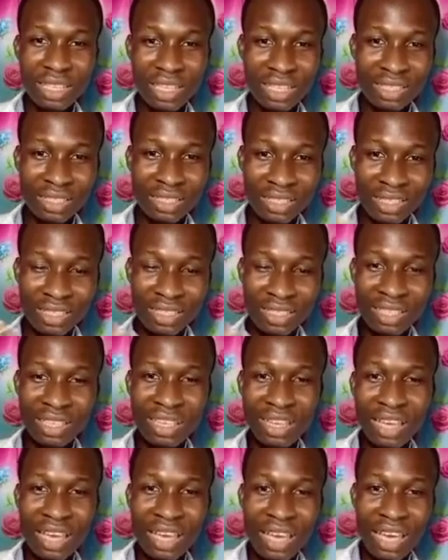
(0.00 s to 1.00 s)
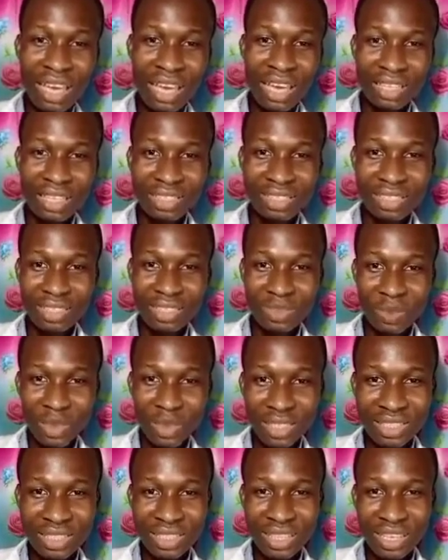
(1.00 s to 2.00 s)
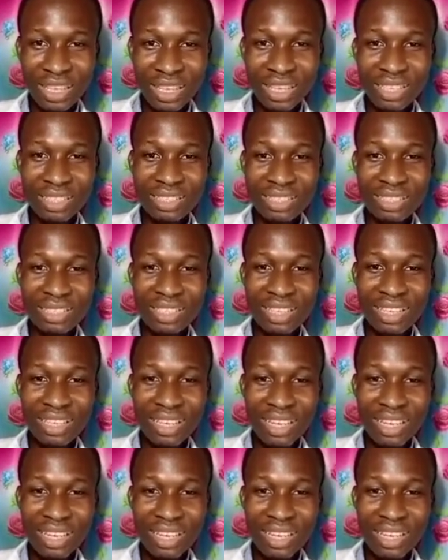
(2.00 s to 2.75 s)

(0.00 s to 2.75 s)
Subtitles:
Yes, it's once again